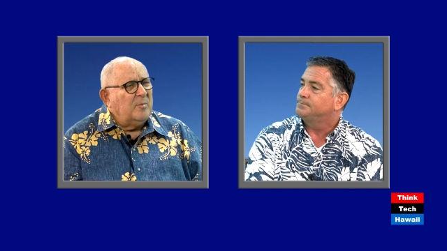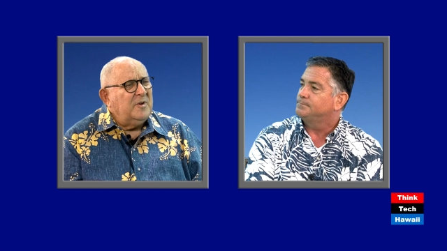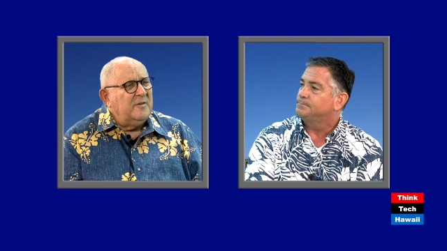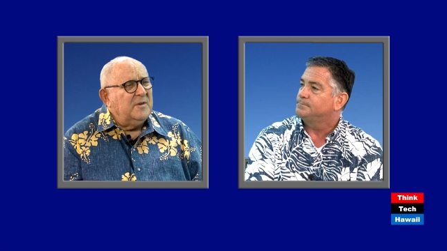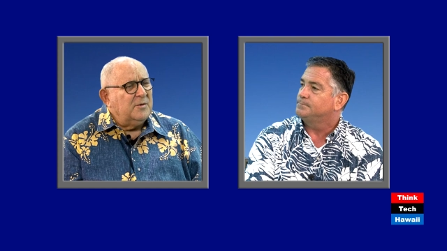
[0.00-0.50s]

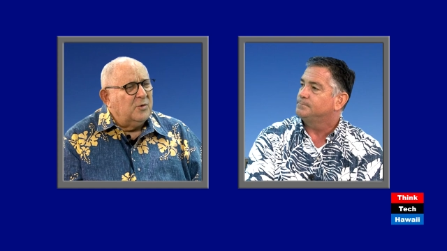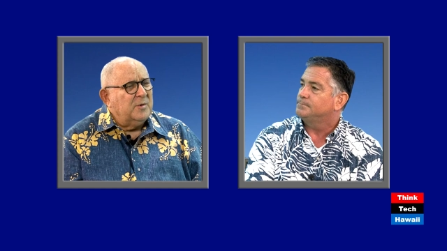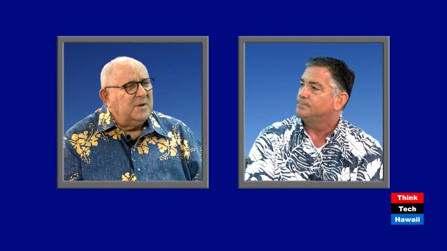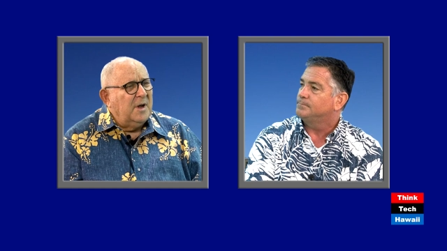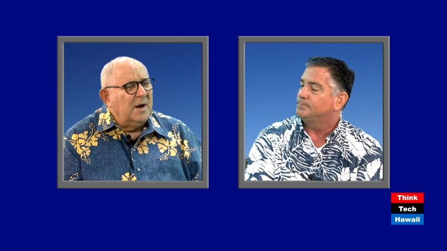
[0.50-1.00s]
Speaker 1: believe they're
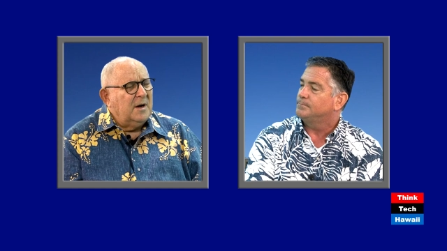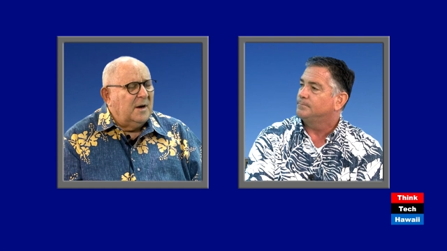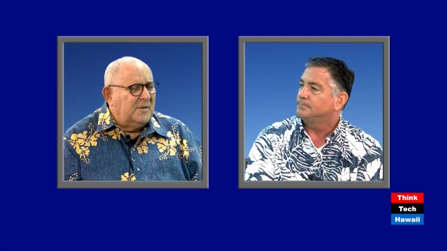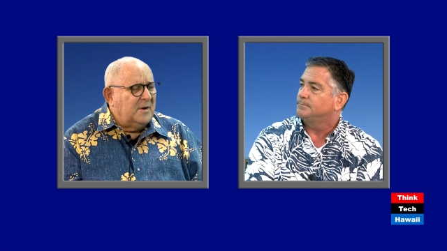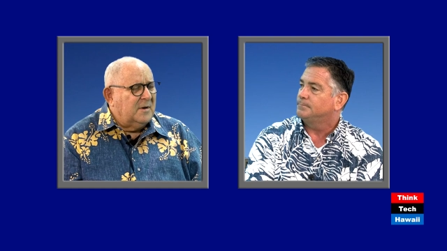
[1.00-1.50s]
doing that,
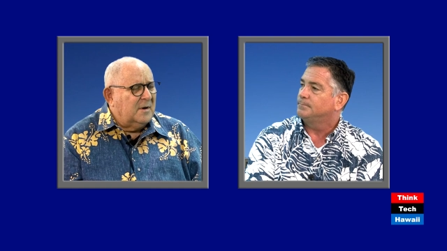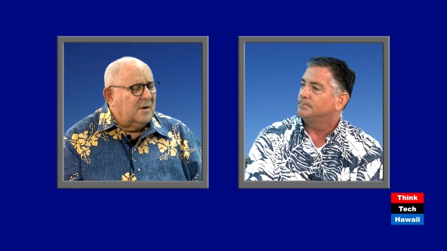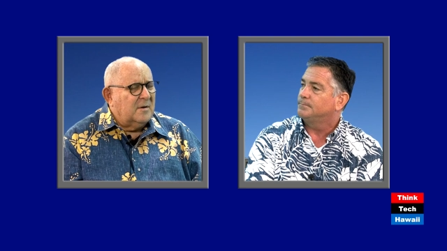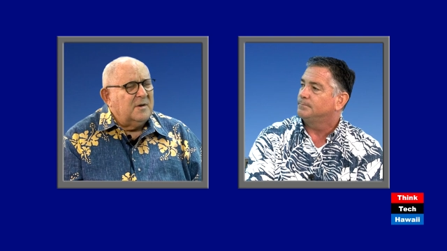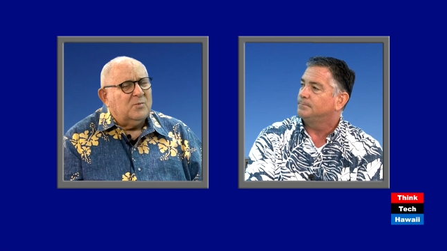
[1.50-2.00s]
and I think
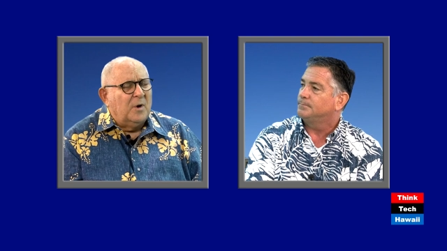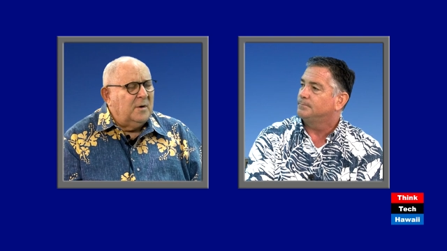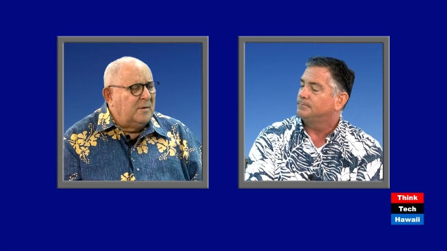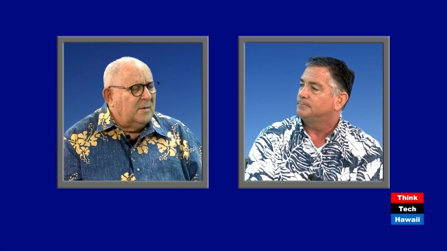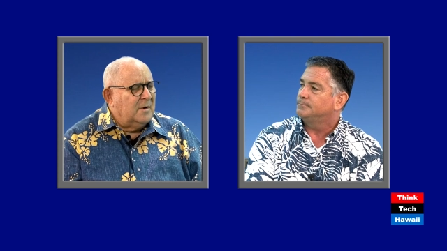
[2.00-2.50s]
as
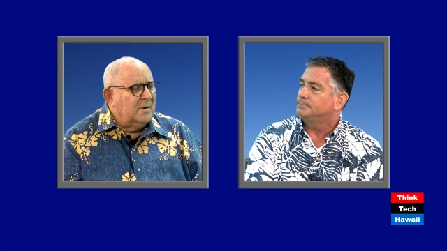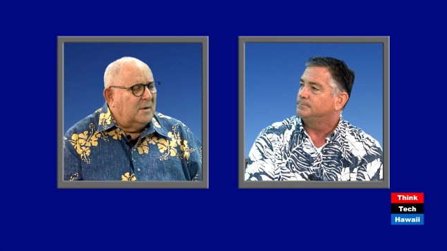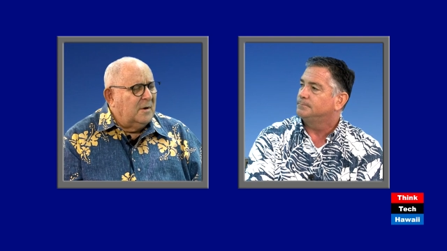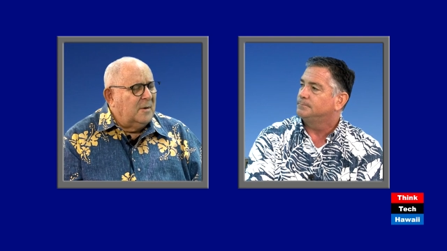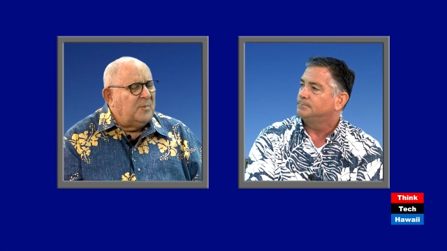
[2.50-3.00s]

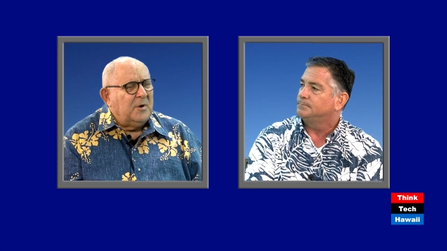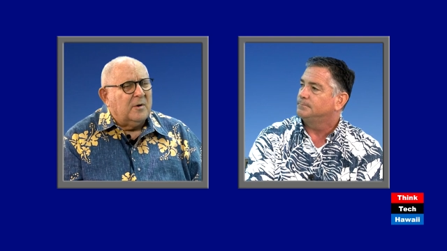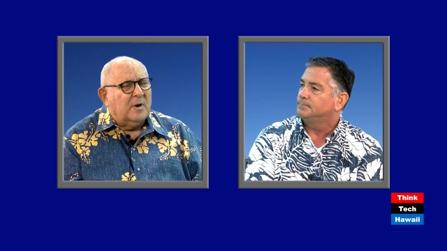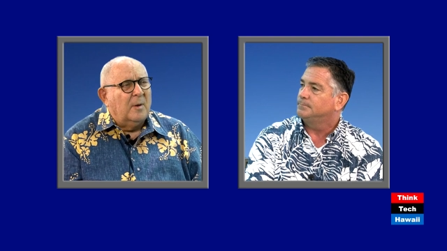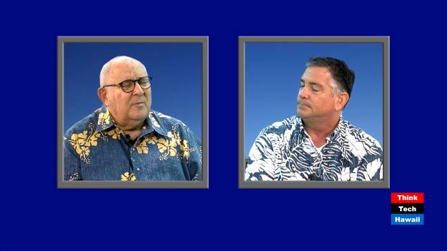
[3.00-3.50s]
one
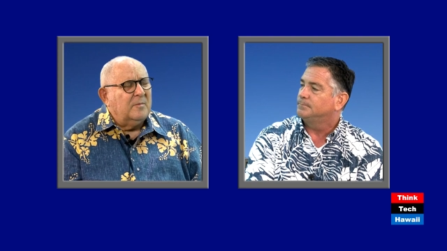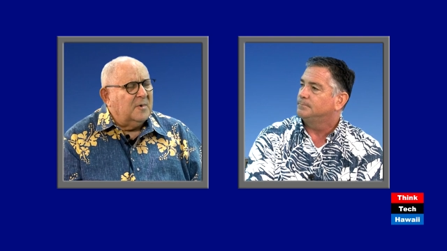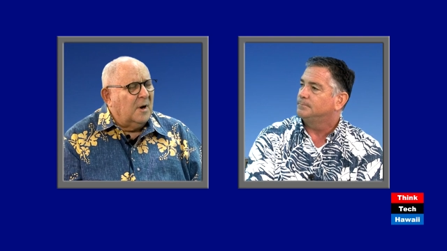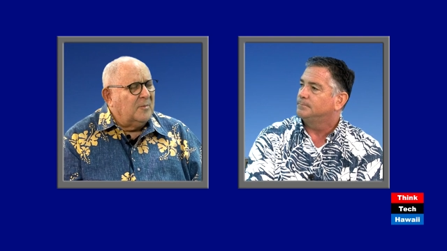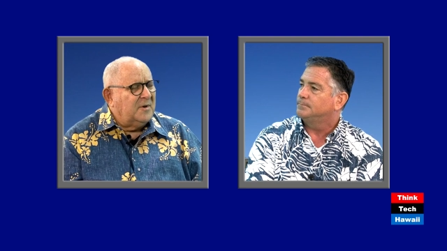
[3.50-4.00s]
NPR
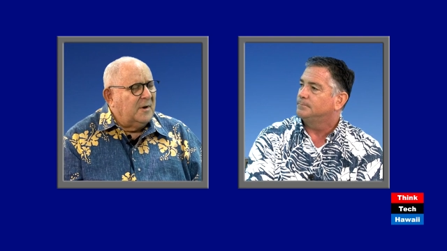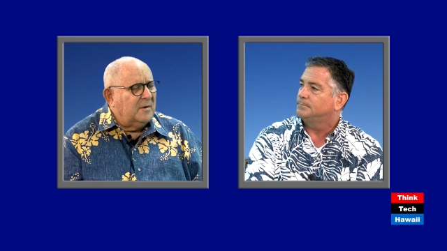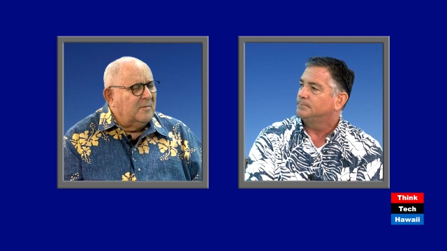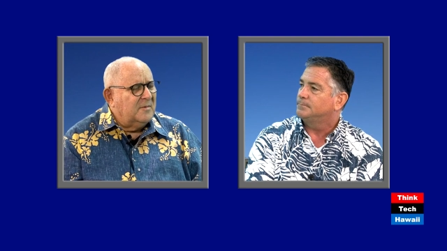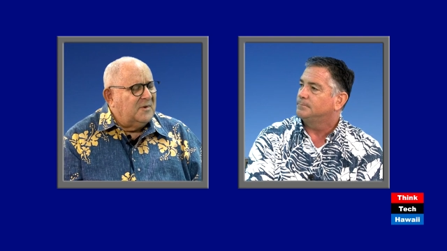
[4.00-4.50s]

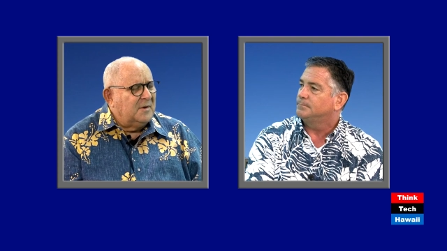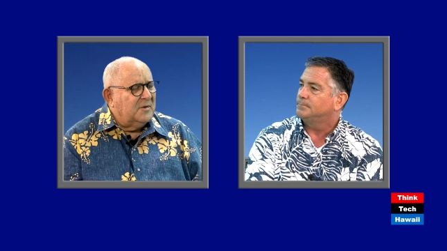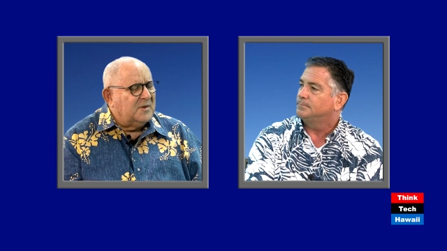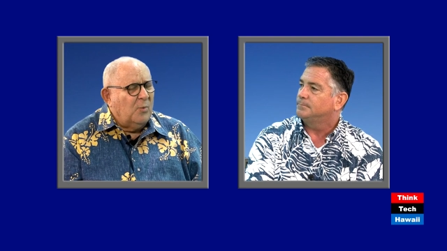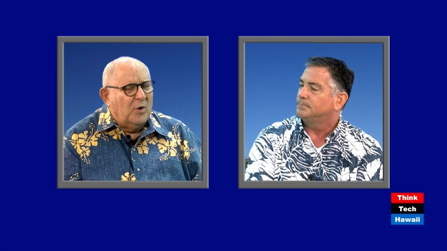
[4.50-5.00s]
commentator
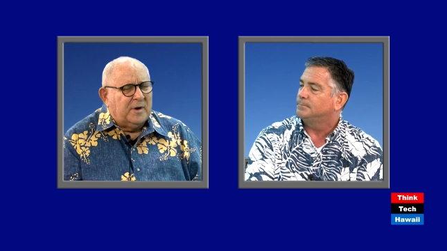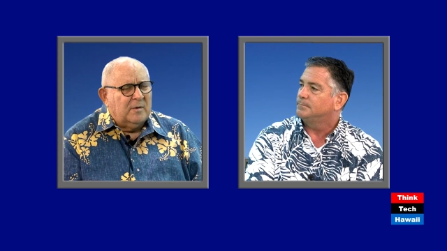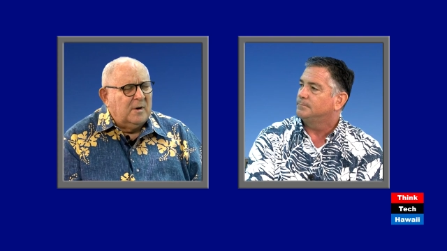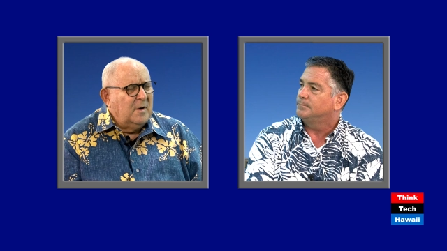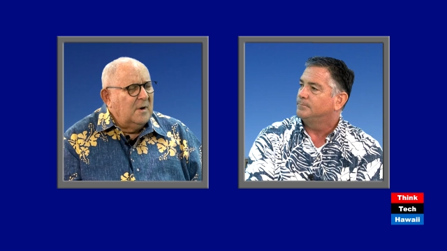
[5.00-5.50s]
said this morning,